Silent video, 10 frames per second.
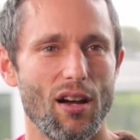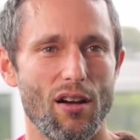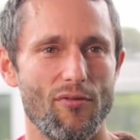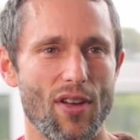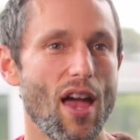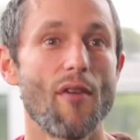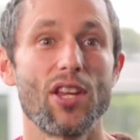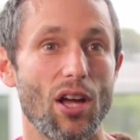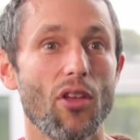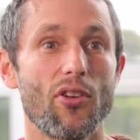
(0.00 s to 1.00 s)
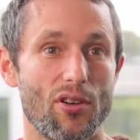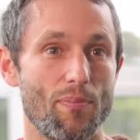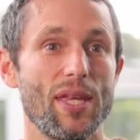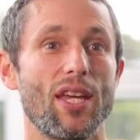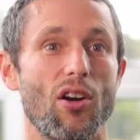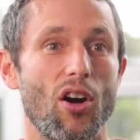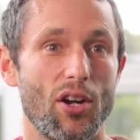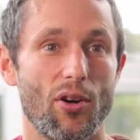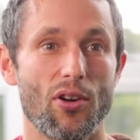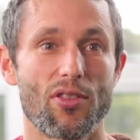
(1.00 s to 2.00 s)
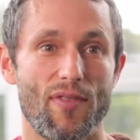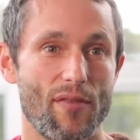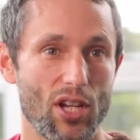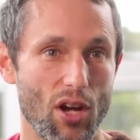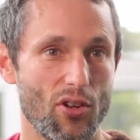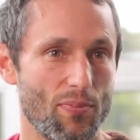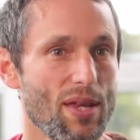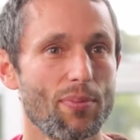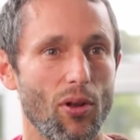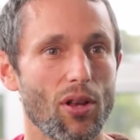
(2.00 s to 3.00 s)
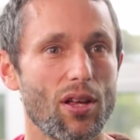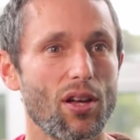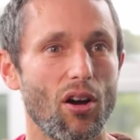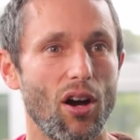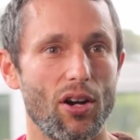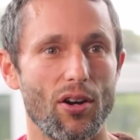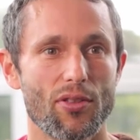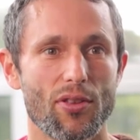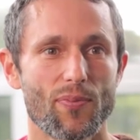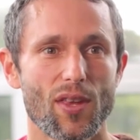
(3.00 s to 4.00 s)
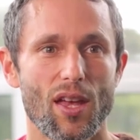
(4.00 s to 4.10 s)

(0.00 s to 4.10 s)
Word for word: of every other being on earth, of every other people on earth.